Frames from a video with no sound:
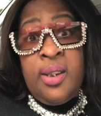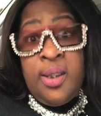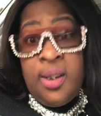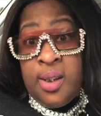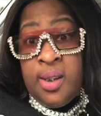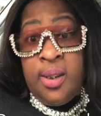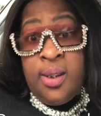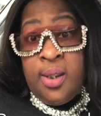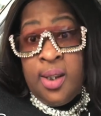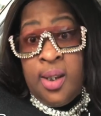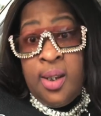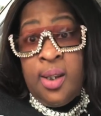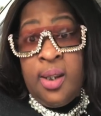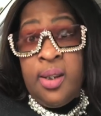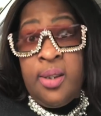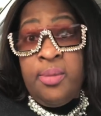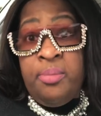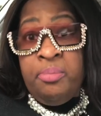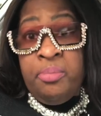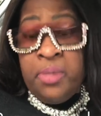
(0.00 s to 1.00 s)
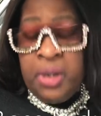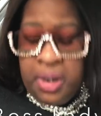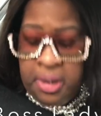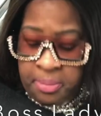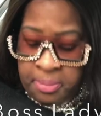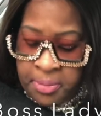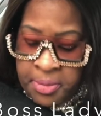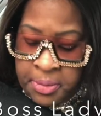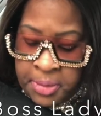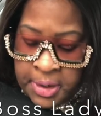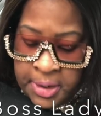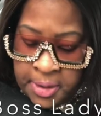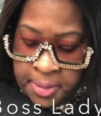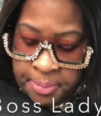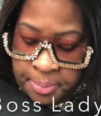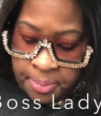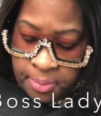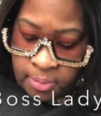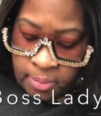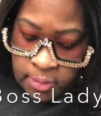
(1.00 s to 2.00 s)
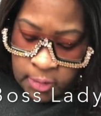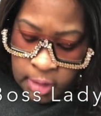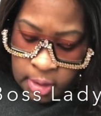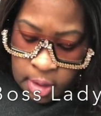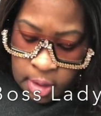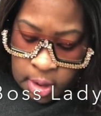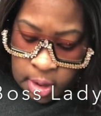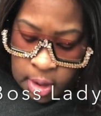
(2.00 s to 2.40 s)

these days. Yeah, you need it.